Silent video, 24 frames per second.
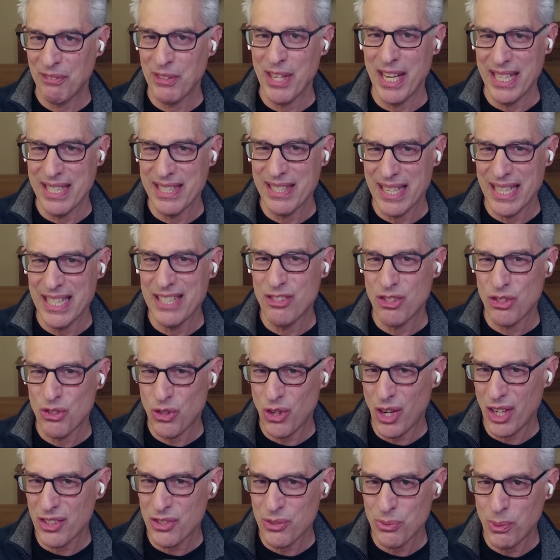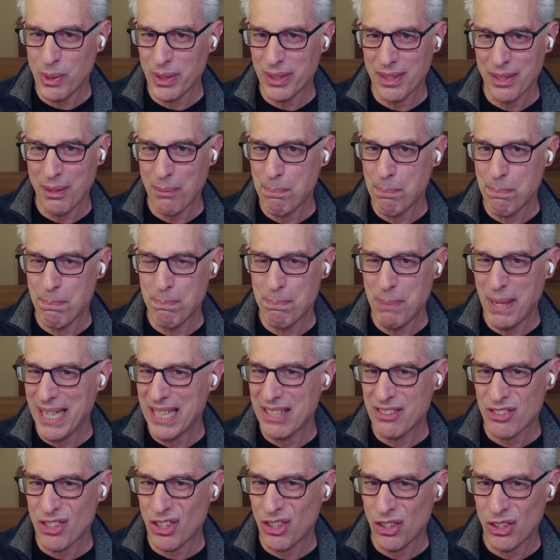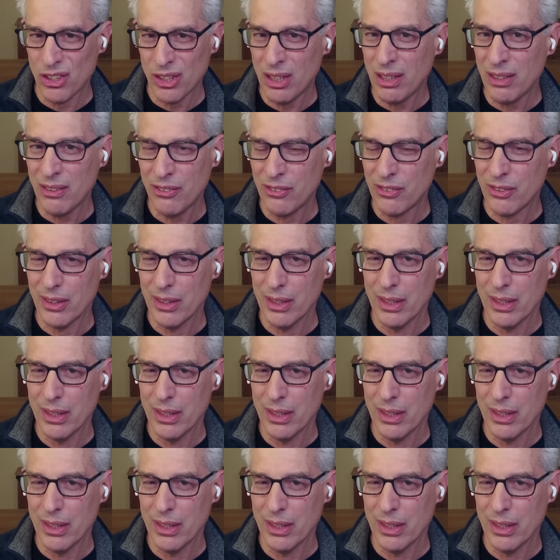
Is trust one of the biggest hurdles?